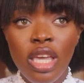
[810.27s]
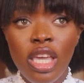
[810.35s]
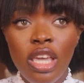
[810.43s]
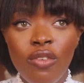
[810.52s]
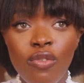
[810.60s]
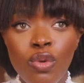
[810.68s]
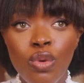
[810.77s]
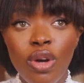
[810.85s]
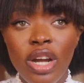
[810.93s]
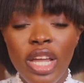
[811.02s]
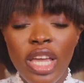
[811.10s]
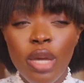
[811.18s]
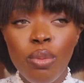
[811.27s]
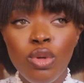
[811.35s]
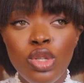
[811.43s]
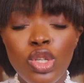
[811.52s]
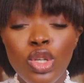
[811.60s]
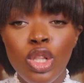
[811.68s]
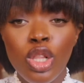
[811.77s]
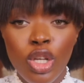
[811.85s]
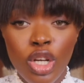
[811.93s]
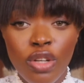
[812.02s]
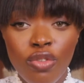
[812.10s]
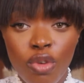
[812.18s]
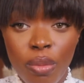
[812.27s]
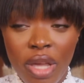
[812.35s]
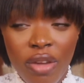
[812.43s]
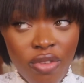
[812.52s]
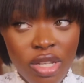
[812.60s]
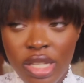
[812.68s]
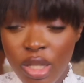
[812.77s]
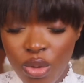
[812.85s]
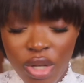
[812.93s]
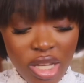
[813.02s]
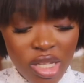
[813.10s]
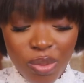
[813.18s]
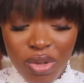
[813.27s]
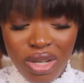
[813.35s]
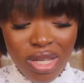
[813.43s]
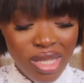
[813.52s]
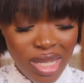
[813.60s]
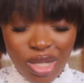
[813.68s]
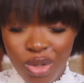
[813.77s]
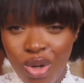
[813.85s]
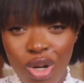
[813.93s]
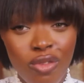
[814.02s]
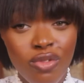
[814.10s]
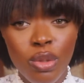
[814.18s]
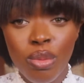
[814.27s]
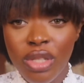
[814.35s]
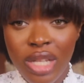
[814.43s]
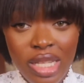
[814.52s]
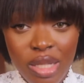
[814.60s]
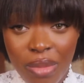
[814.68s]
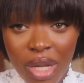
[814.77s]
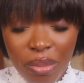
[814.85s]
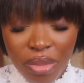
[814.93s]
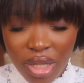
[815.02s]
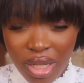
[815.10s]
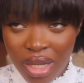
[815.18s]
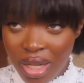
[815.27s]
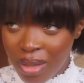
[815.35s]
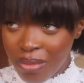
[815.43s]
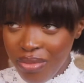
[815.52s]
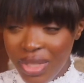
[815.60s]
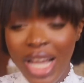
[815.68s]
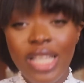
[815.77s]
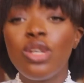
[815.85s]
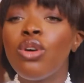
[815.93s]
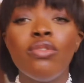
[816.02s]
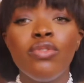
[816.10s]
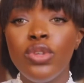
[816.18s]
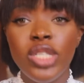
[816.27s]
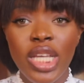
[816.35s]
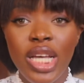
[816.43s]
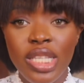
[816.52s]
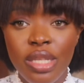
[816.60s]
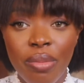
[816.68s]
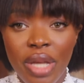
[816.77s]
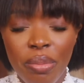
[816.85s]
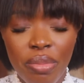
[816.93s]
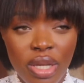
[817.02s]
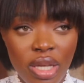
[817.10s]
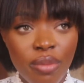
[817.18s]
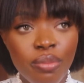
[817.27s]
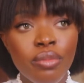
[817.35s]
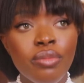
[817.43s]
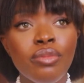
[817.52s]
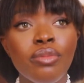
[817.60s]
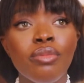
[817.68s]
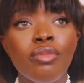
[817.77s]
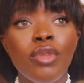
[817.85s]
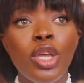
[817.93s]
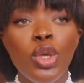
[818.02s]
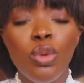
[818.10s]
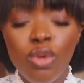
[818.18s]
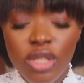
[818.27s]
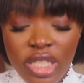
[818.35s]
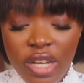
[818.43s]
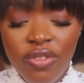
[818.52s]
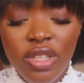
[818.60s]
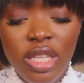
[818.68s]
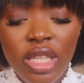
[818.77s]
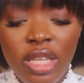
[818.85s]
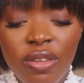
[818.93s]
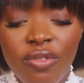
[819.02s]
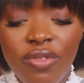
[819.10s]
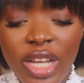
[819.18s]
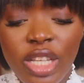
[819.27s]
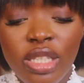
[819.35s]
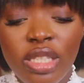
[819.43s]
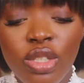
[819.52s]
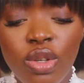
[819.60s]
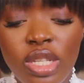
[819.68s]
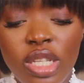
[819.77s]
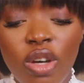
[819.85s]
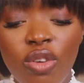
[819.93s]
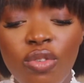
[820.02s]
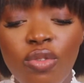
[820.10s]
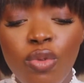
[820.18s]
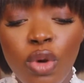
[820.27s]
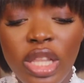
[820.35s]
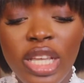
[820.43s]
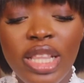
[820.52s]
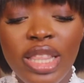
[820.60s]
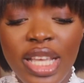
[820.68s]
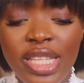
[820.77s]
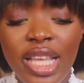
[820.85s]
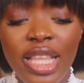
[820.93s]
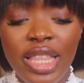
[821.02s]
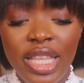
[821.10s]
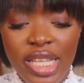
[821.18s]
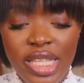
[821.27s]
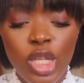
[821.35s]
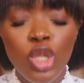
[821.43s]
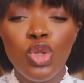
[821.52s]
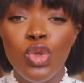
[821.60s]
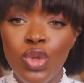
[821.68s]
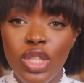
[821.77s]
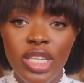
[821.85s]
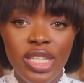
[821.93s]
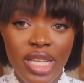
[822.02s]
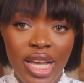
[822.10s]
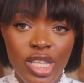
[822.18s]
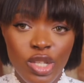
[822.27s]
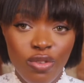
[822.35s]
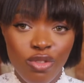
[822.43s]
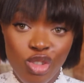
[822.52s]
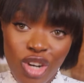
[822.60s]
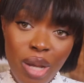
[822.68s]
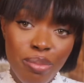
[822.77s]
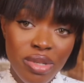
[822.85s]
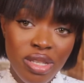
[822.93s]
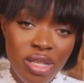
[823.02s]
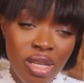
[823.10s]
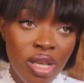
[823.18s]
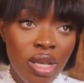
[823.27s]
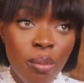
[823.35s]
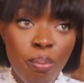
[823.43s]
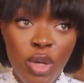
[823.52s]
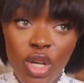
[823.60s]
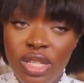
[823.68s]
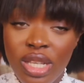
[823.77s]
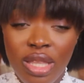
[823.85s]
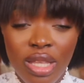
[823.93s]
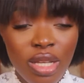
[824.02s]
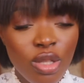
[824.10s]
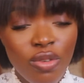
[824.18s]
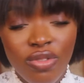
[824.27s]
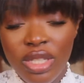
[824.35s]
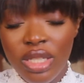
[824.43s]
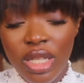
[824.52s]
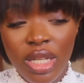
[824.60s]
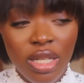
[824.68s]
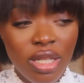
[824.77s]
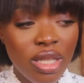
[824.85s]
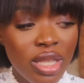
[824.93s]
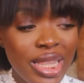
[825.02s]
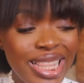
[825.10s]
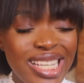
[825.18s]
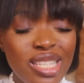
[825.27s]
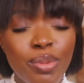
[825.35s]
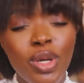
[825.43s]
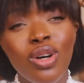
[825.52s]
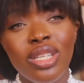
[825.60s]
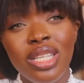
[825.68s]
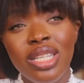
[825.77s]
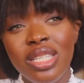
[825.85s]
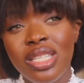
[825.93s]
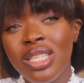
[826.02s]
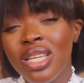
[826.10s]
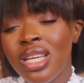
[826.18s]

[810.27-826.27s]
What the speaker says: if you are able to learn from every single experience, as uncomfortable as it might be, as confusing as it might be, you will definitely find yourself falling less and less into these kinds of traps. Because at the end of the day, let's be honest,